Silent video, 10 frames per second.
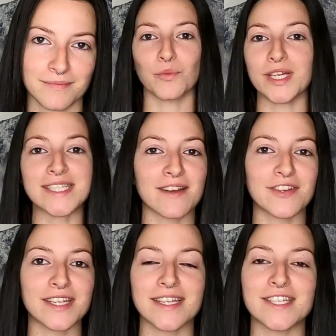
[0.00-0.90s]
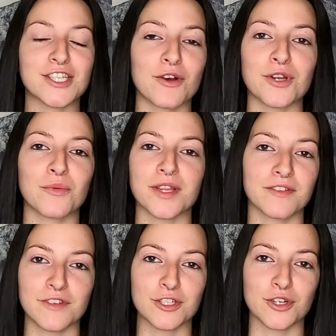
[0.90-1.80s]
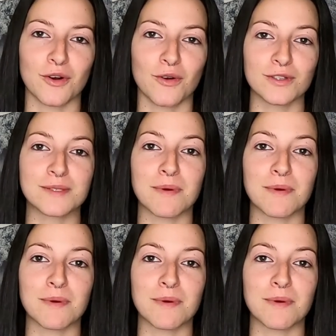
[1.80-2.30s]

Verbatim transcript: We definitely don't know what the future holds,